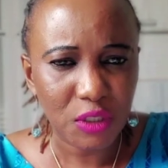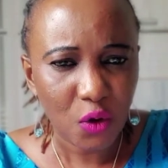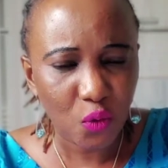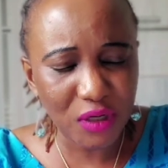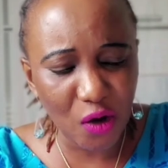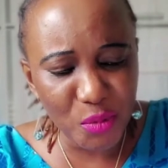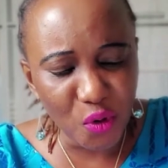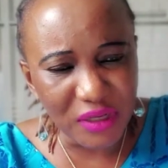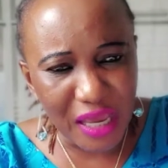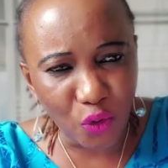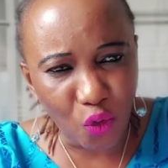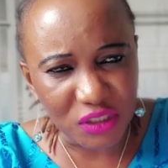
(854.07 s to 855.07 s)
Una will be
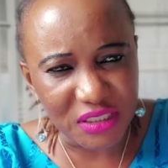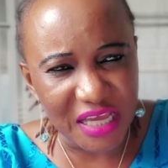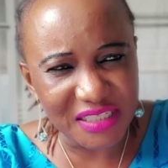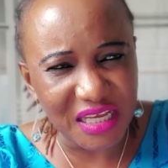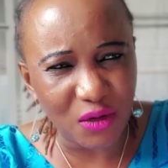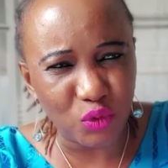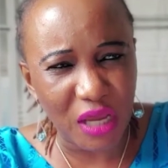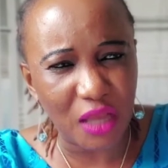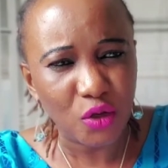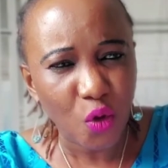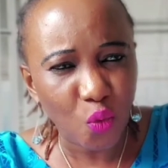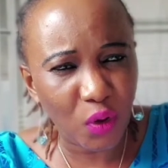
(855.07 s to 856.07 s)
holding cutlass now
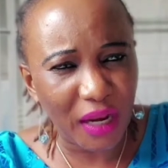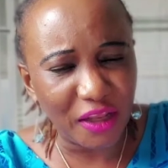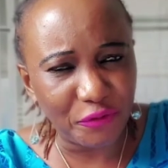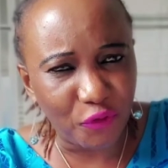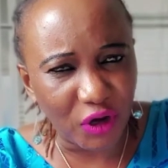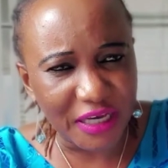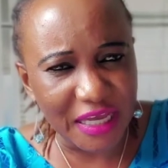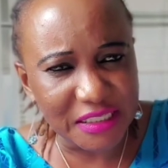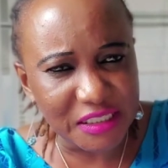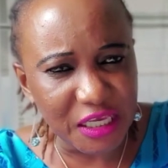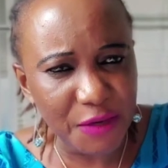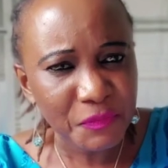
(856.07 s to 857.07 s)
una they forget
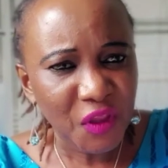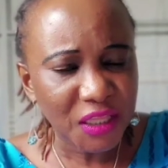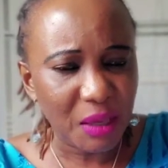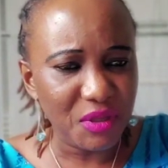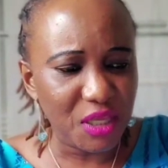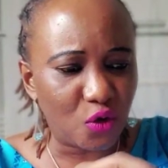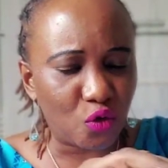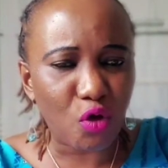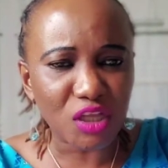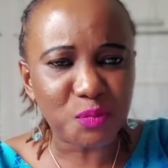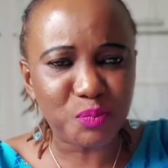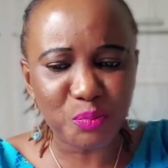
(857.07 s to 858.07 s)
say them they
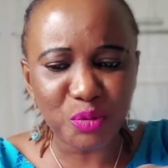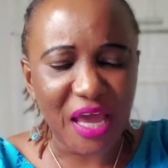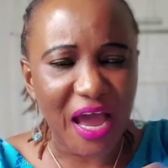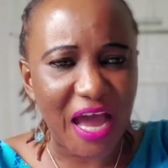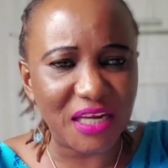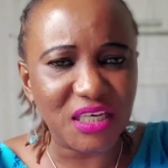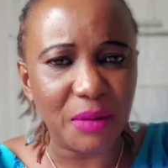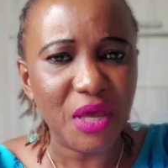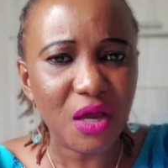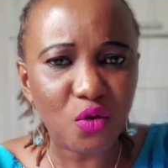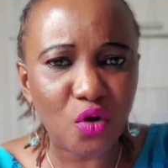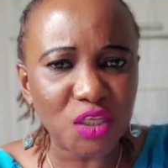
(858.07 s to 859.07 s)
cut people they hand them,
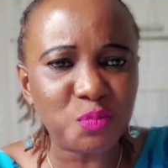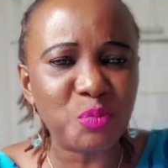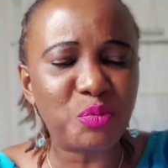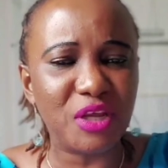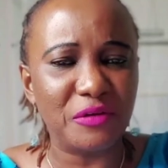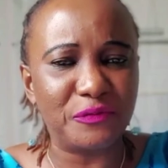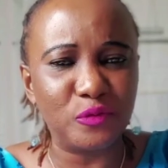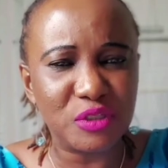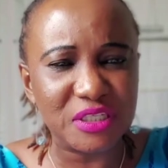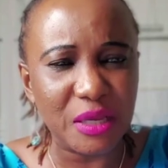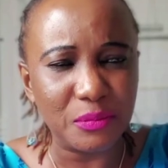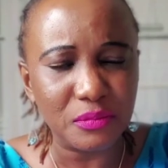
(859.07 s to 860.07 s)
cut people them foot
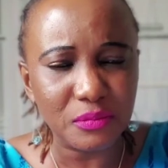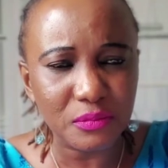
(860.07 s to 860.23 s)
them.